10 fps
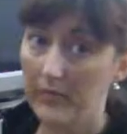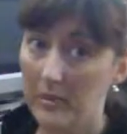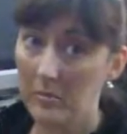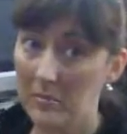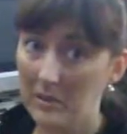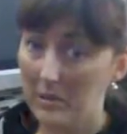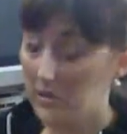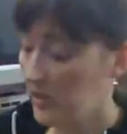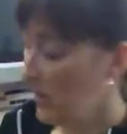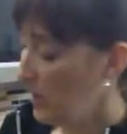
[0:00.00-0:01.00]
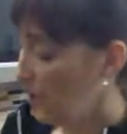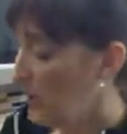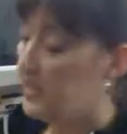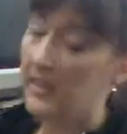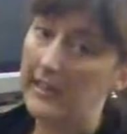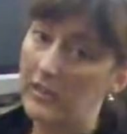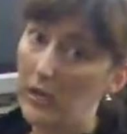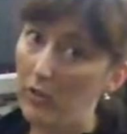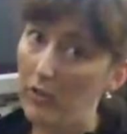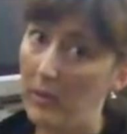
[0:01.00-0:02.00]
family members, you could take a
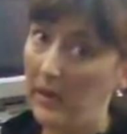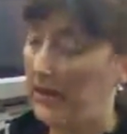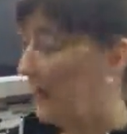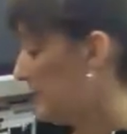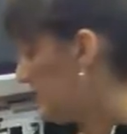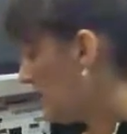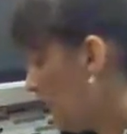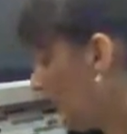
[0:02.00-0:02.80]
toothpick instead of